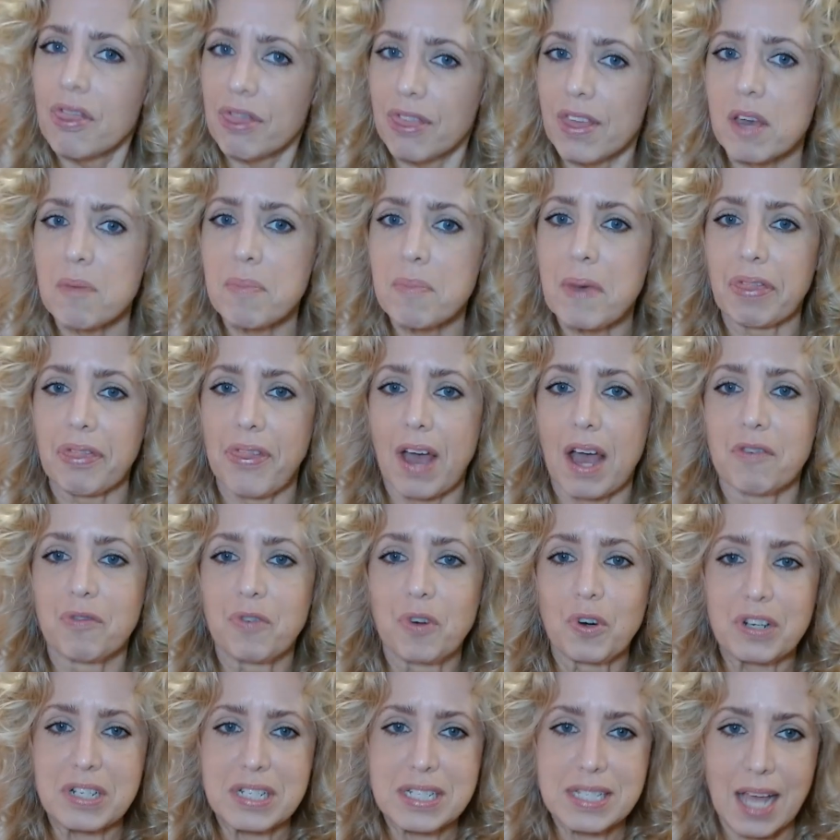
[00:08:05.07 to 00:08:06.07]
Think about that
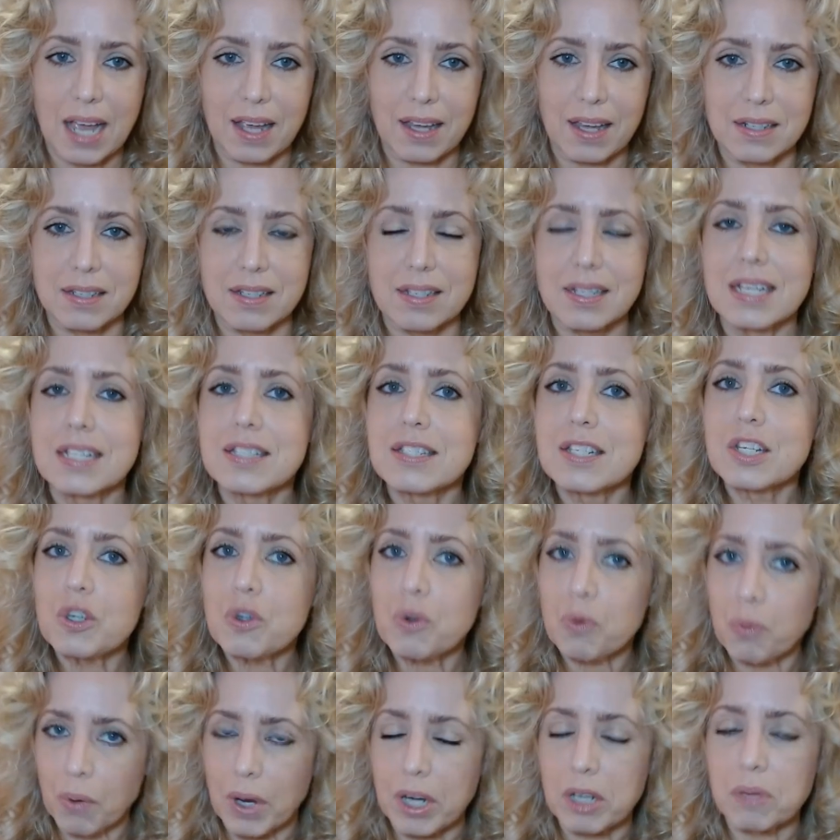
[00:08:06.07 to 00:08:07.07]
for a second. It's
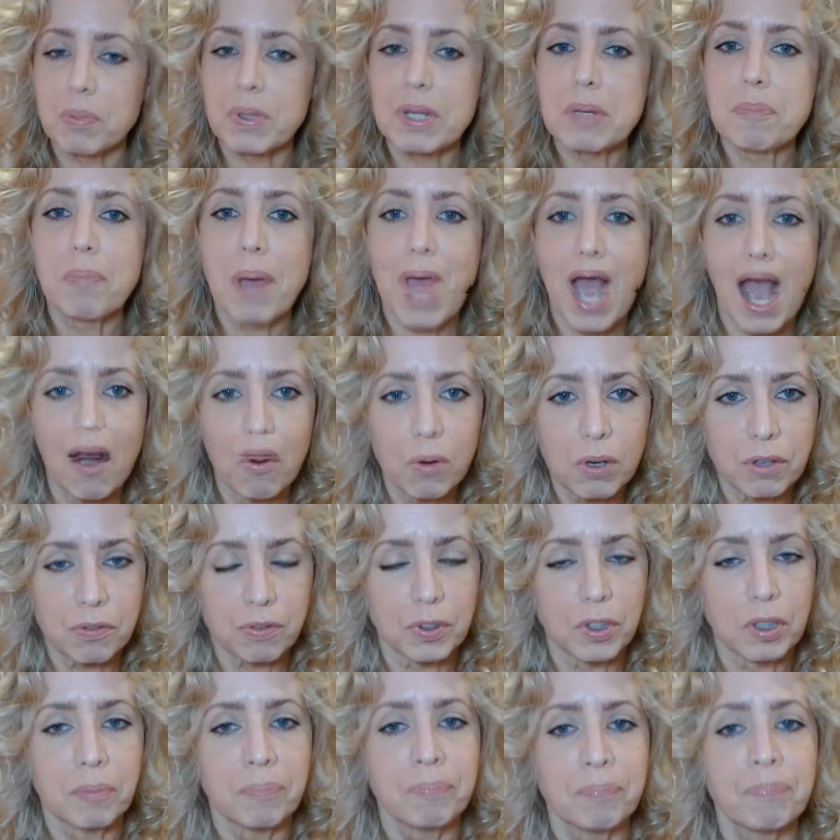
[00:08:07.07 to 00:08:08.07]
incredibly
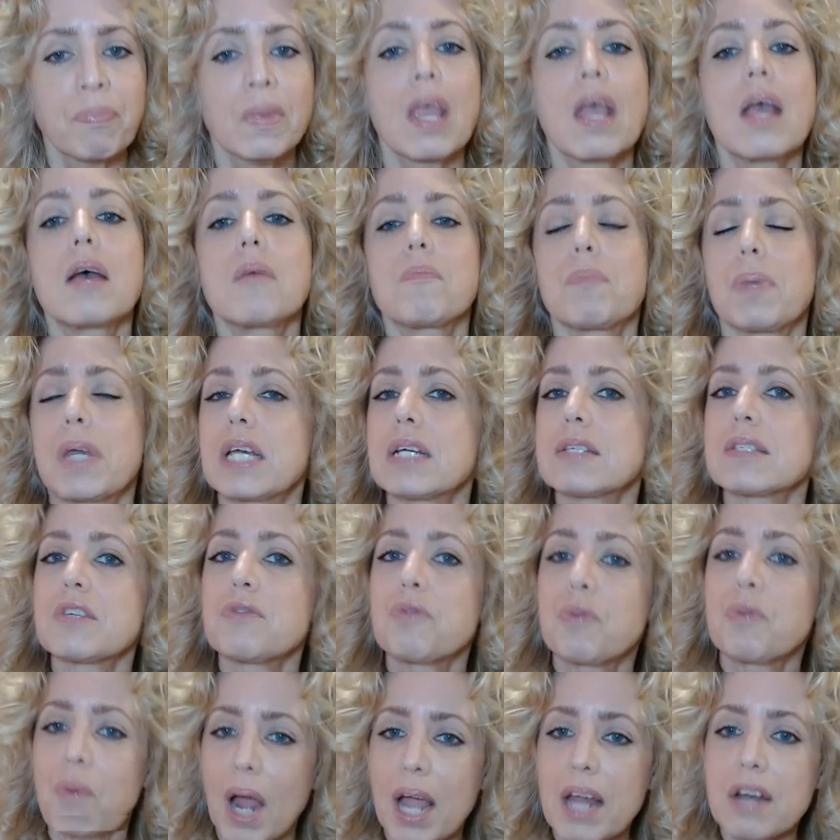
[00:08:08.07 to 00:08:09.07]
powerful because
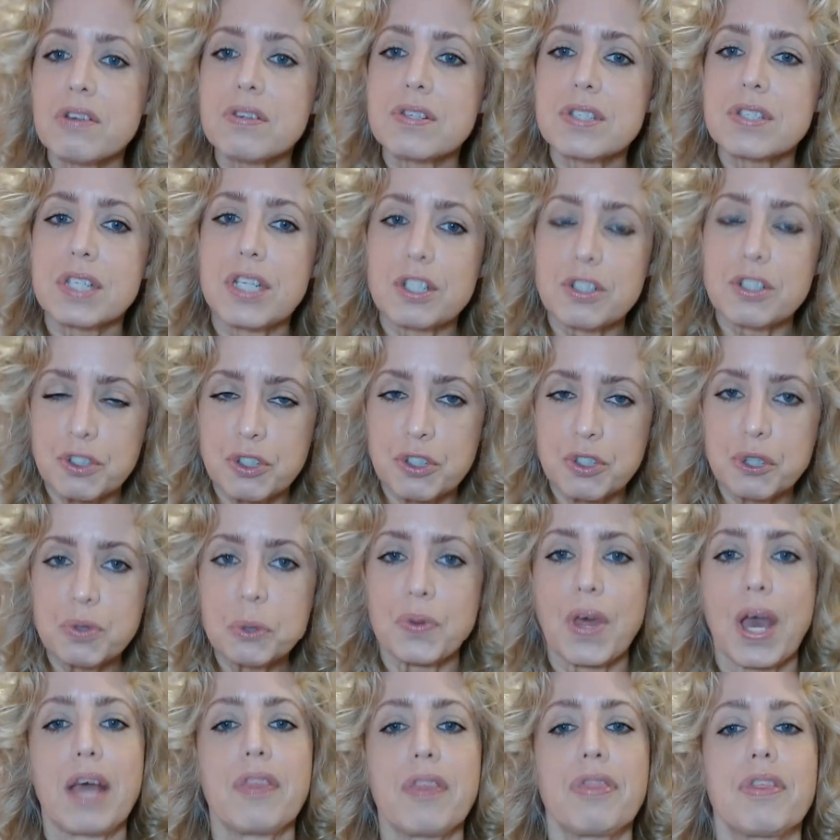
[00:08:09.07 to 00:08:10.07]
if writers can
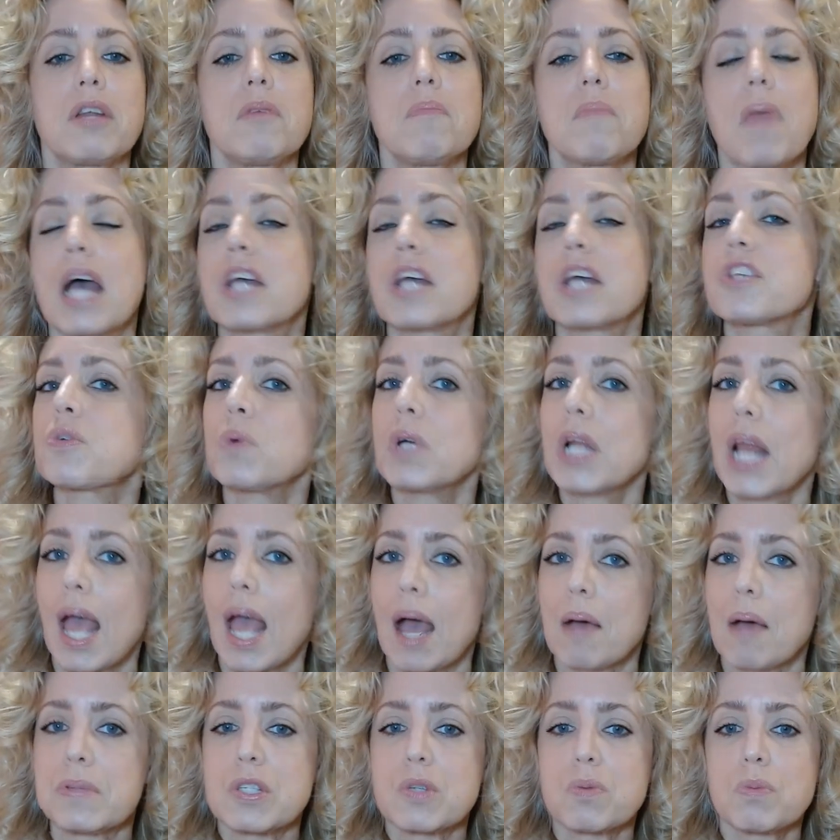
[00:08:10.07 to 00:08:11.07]
do that, then imagine what
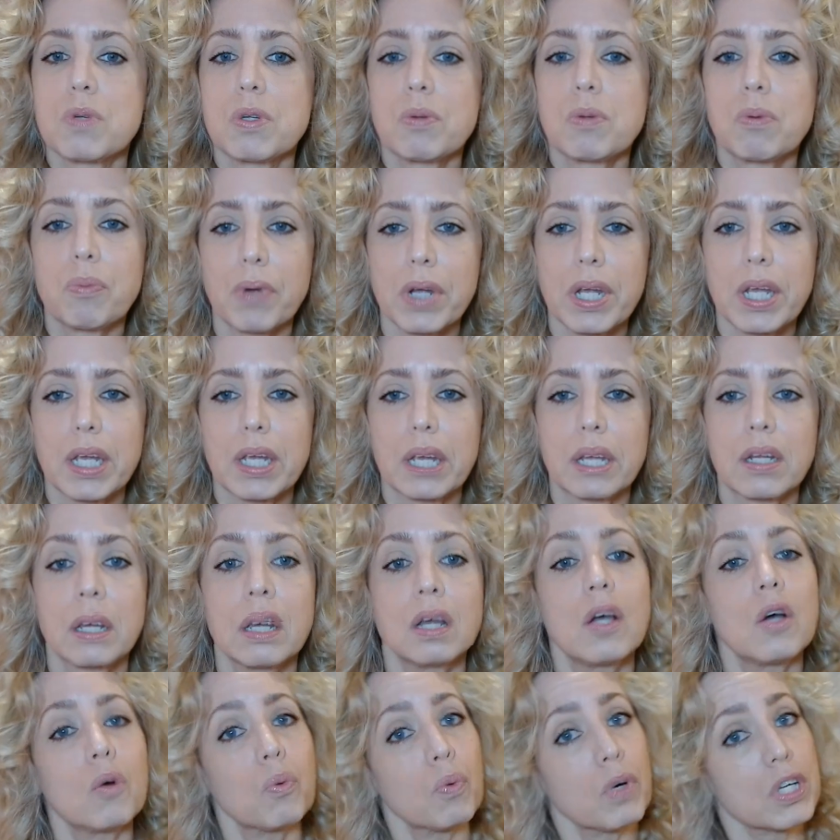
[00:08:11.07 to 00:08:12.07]
happens when we read
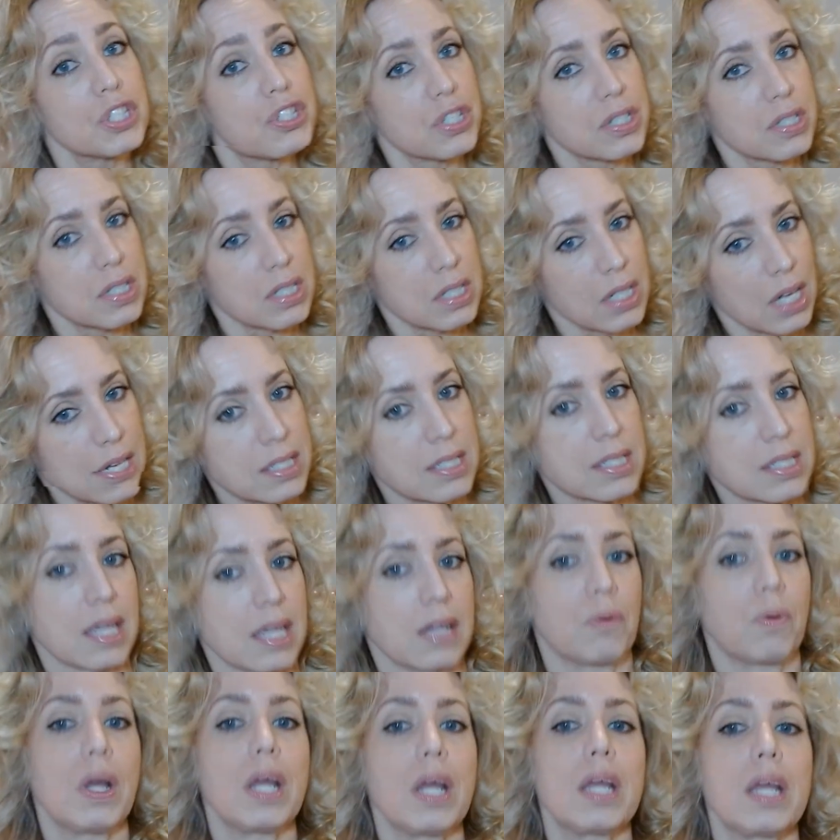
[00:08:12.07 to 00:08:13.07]
which is a nice
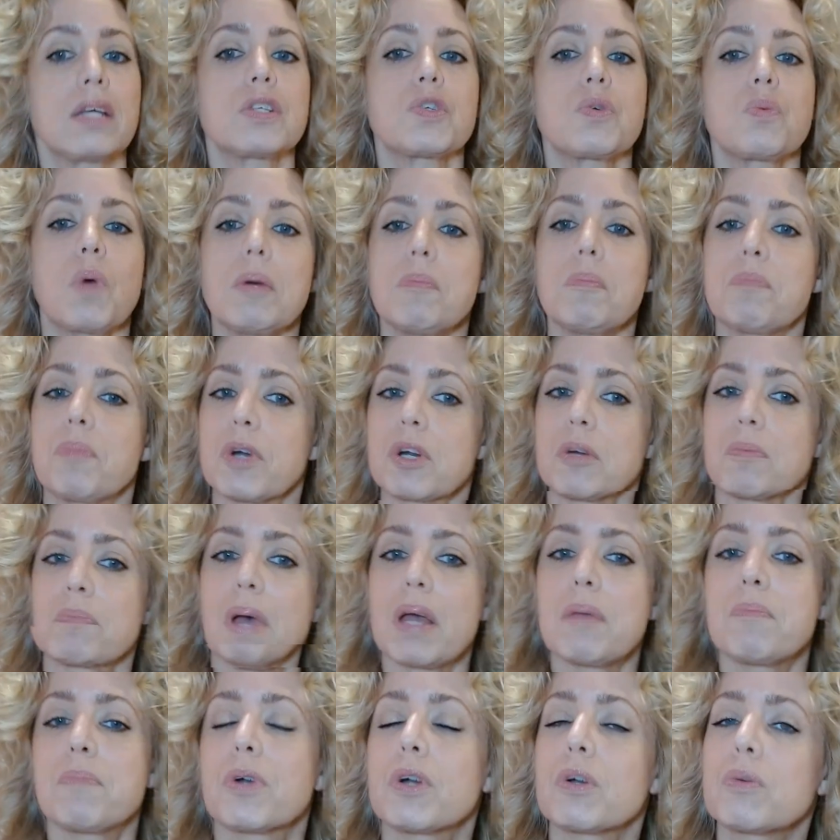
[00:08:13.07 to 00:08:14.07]
segue into what Bird
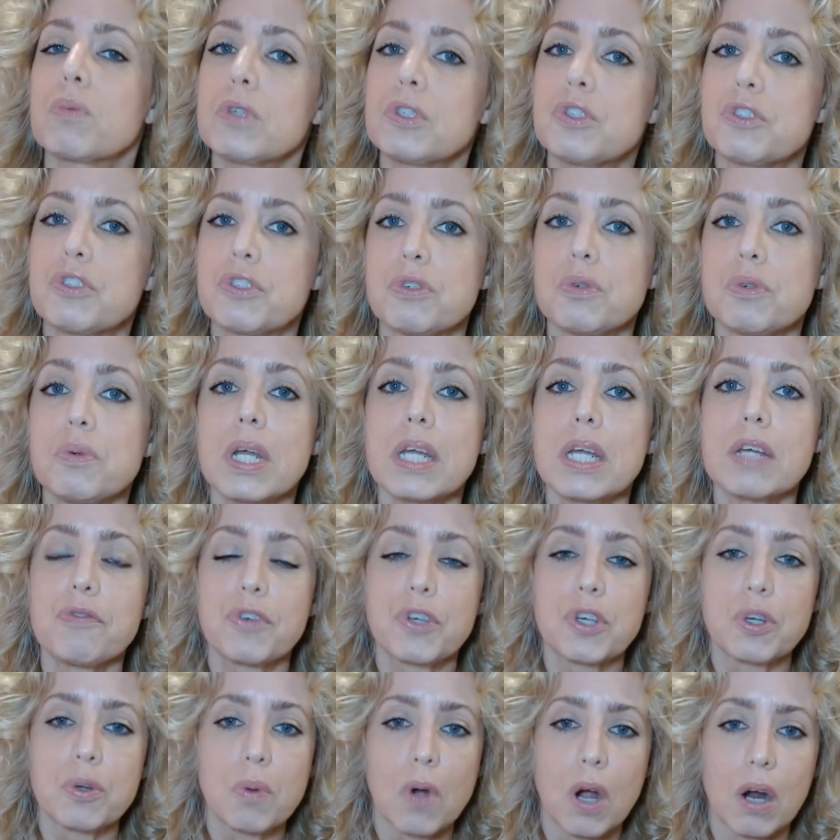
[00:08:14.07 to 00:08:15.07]
by Bird will do
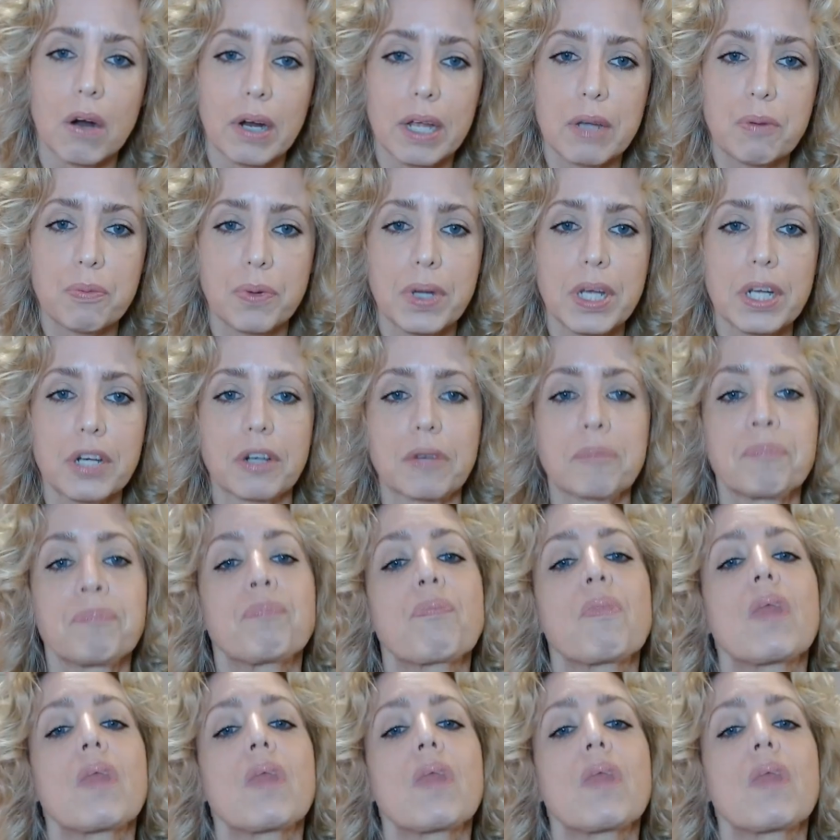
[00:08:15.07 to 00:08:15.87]
if you are a reader.